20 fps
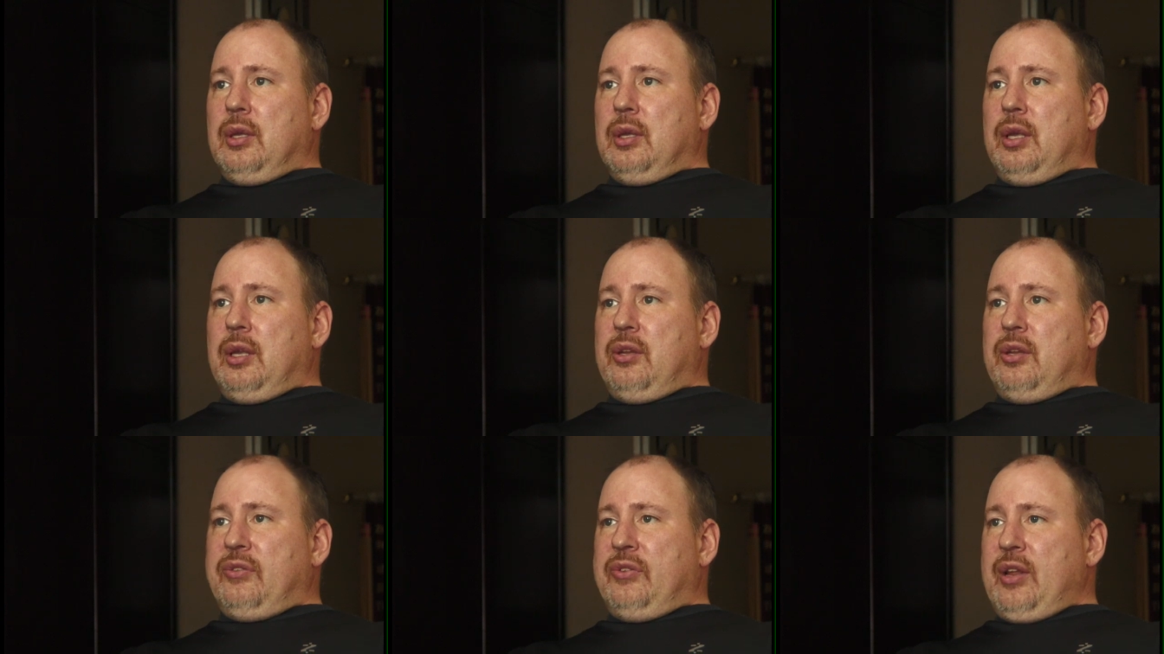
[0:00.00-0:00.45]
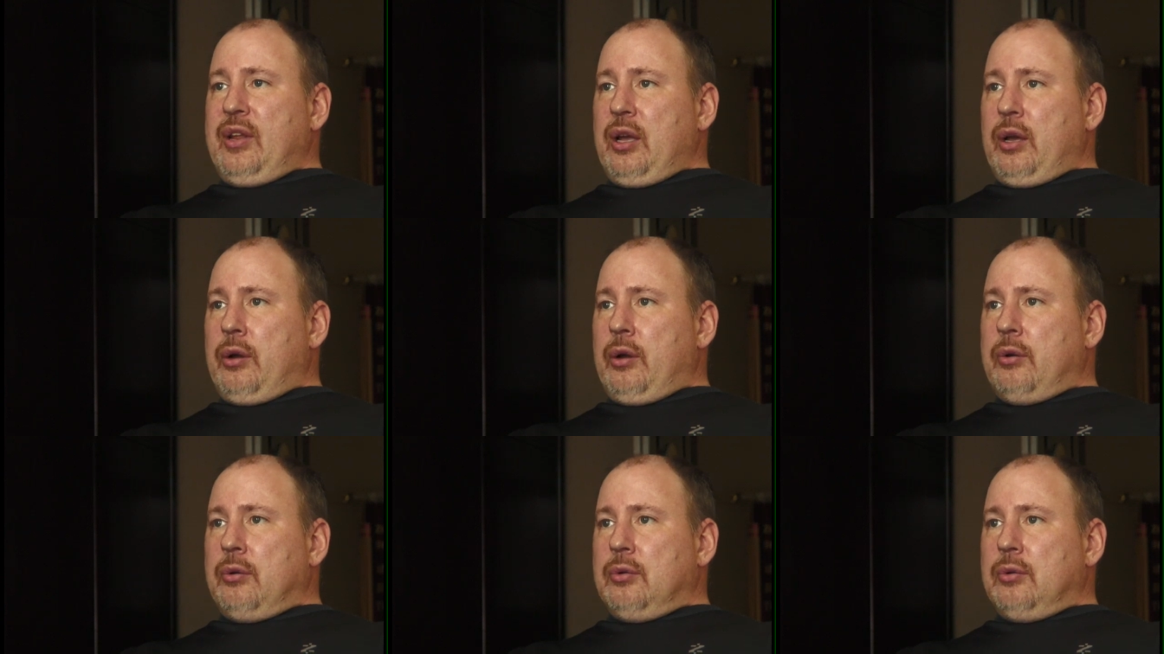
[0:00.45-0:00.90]
it is
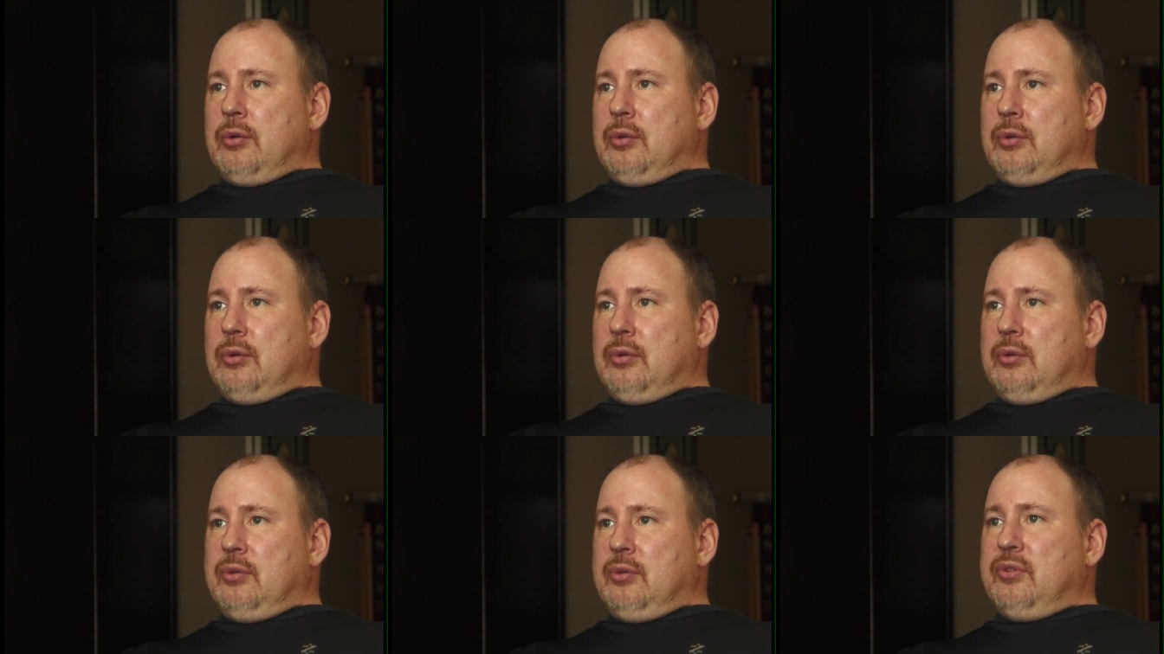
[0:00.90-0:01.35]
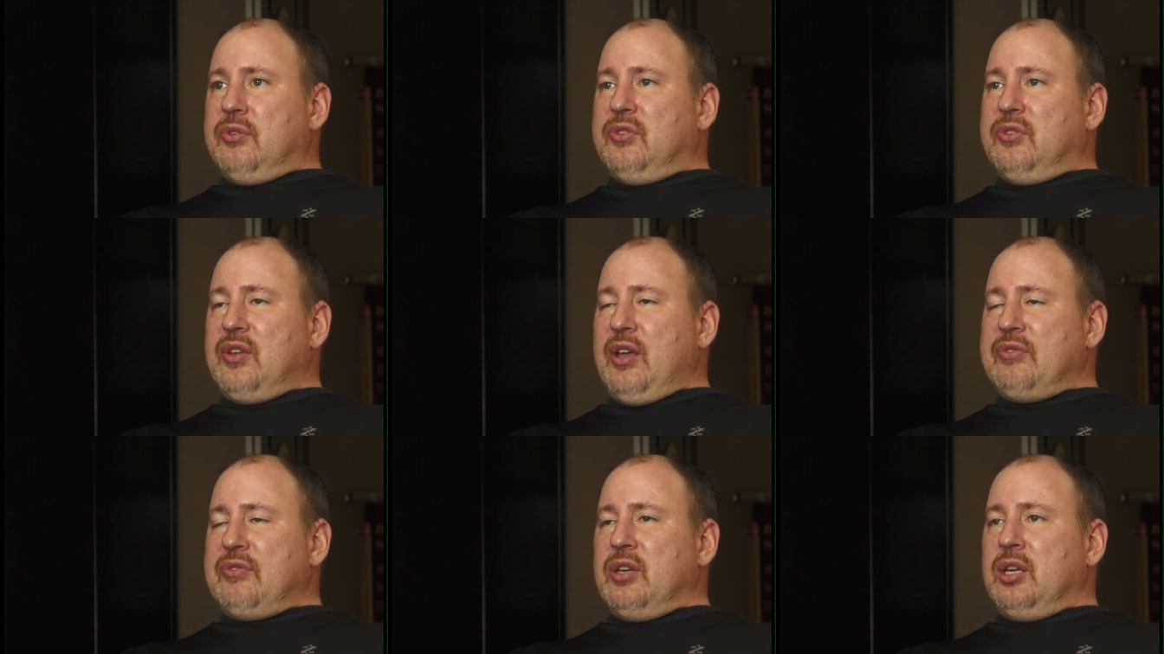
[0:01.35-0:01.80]
now
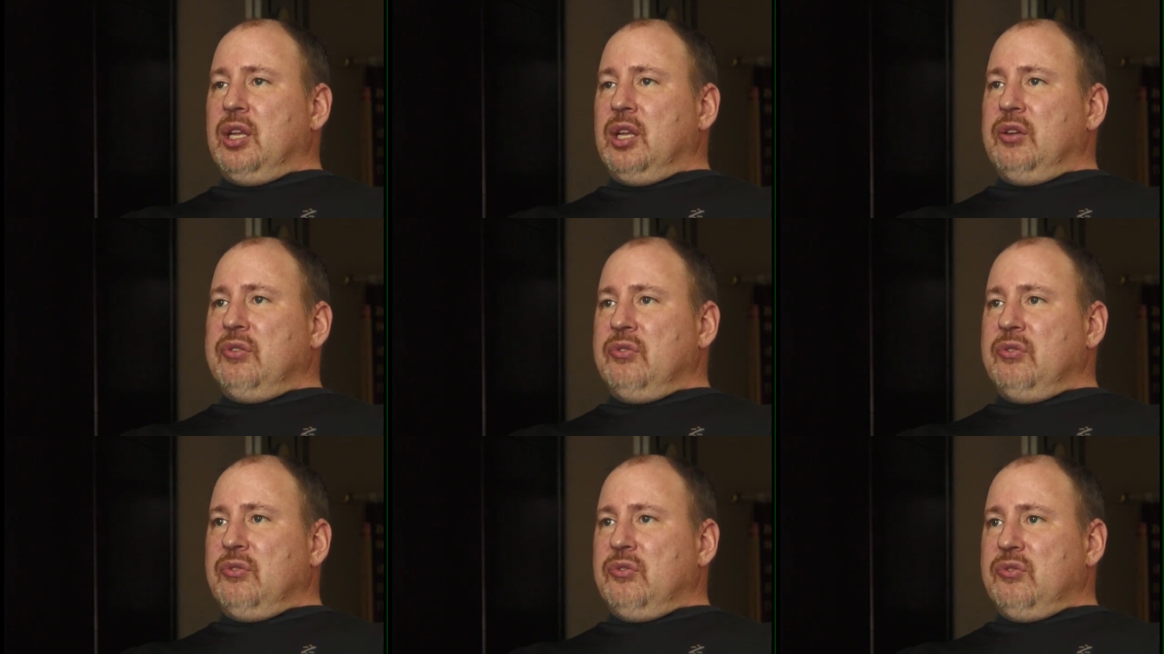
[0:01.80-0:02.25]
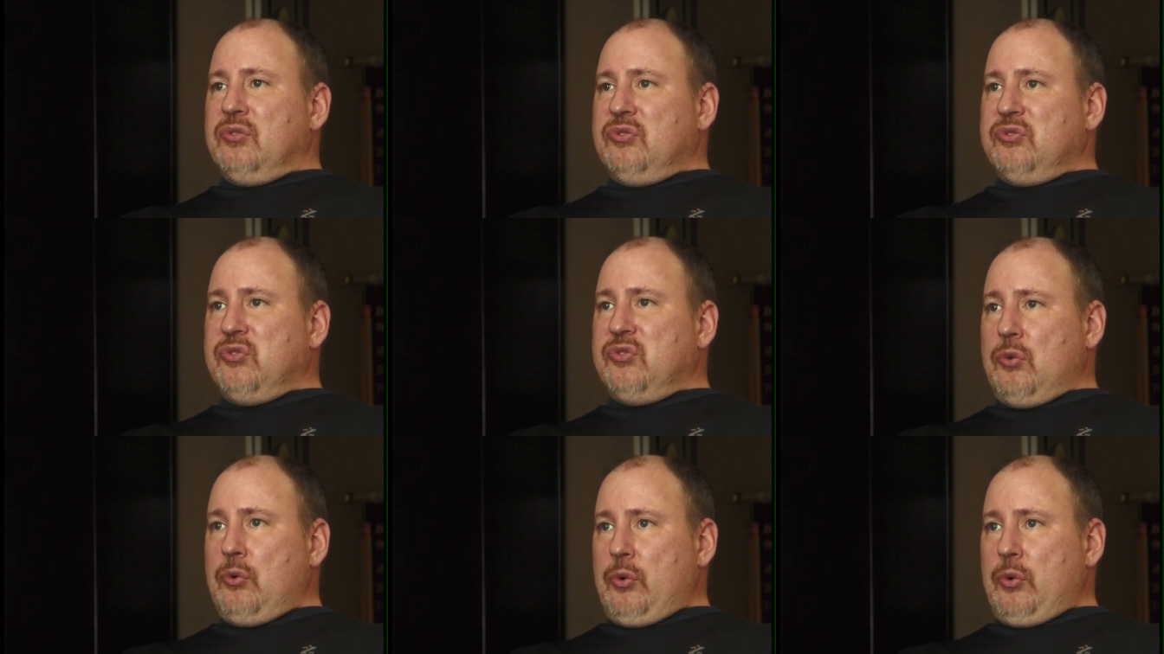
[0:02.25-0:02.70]

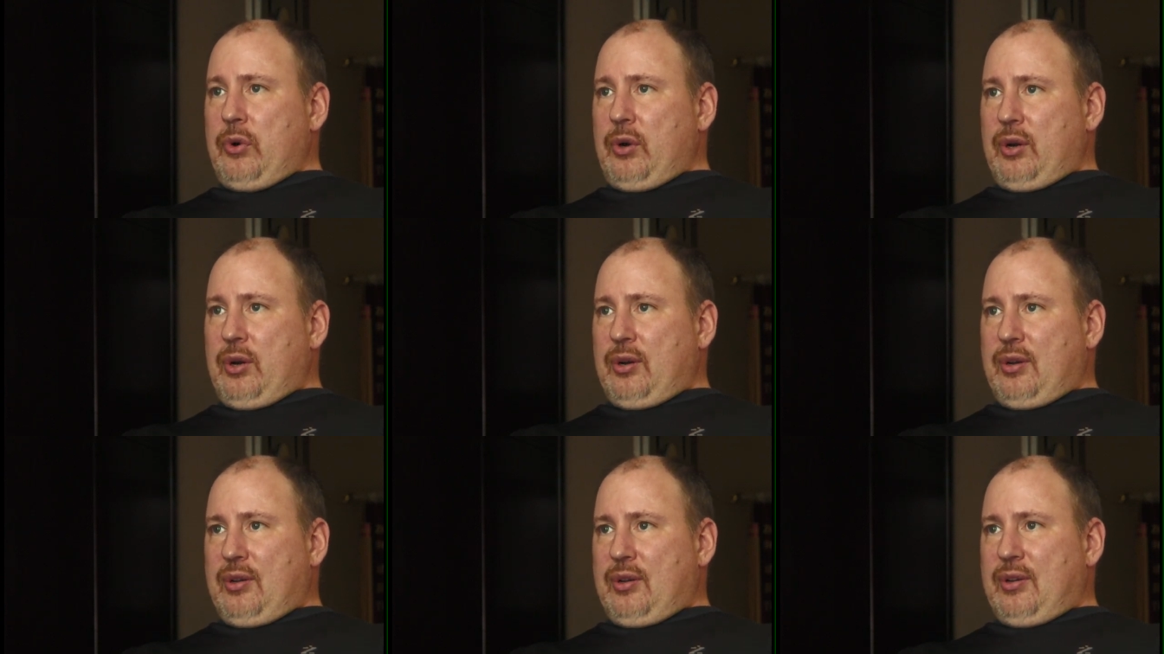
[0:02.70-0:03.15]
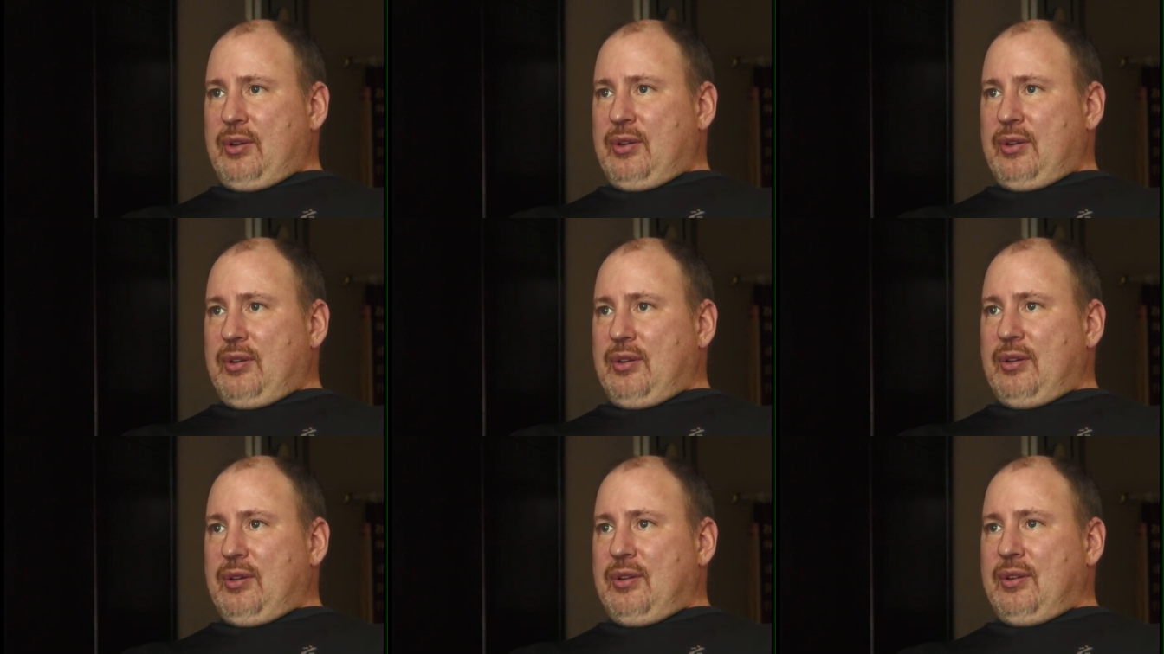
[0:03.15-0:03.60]
seventy-four,
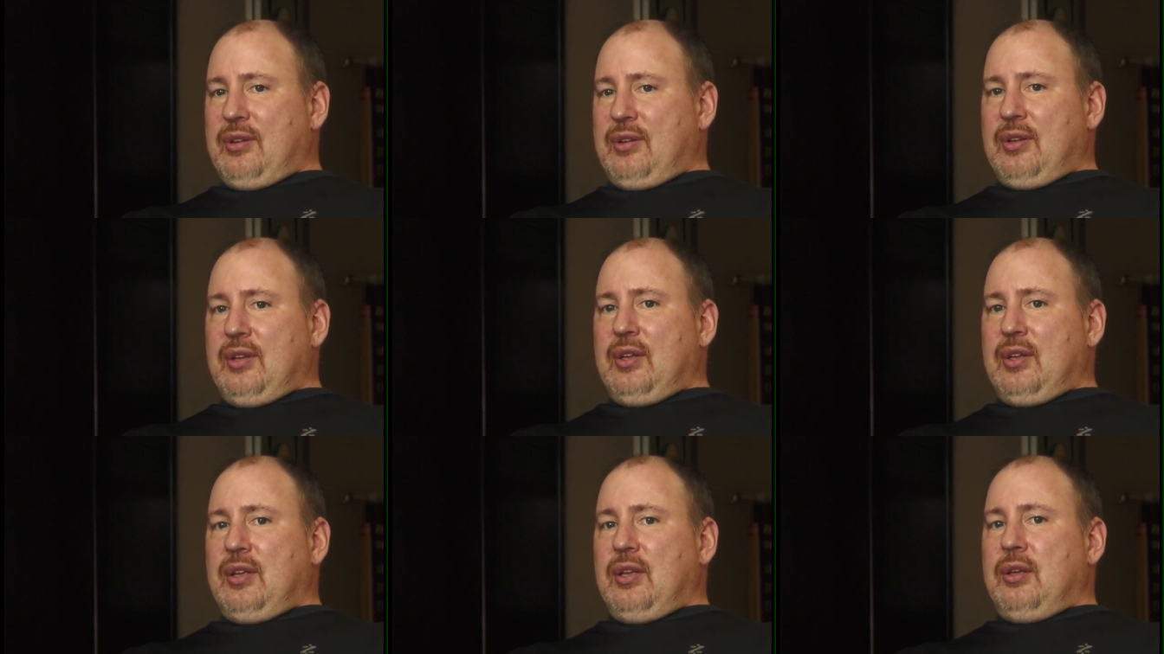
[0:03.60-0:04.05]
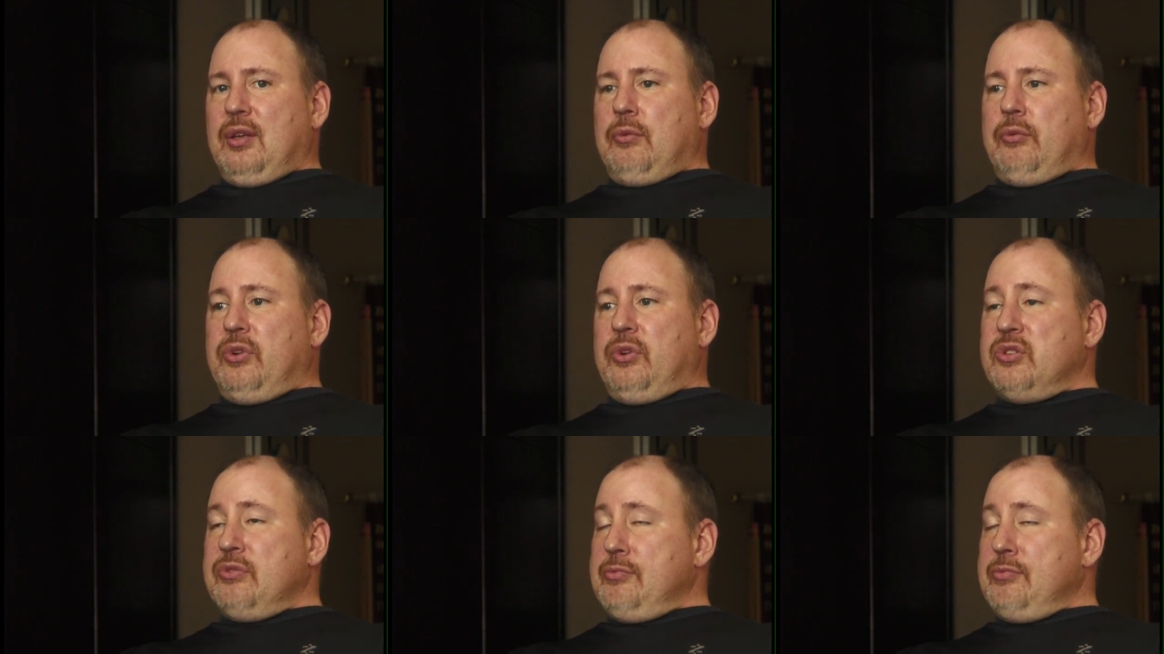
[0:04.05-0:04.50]

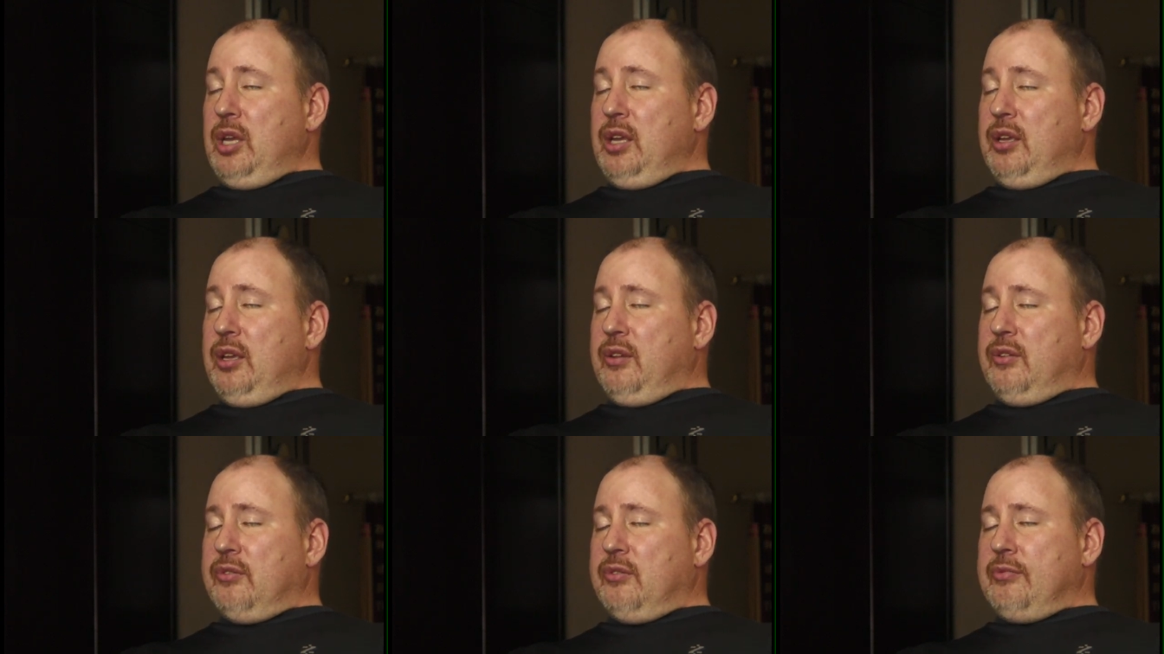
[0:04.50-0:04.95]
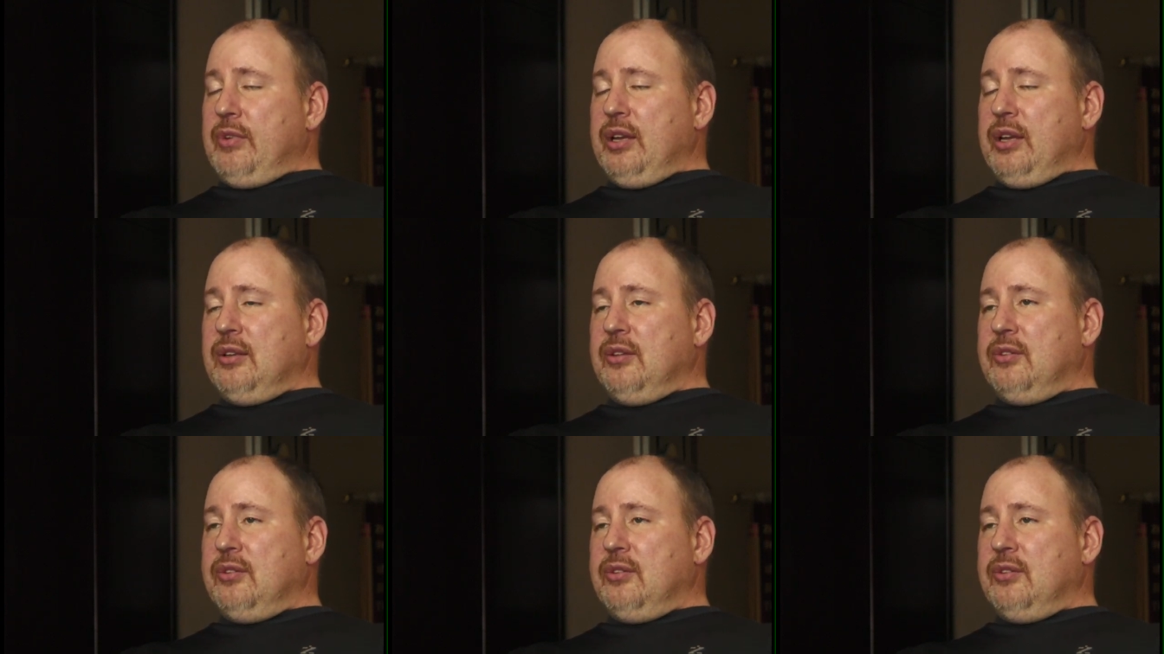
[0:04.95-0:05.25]
which means my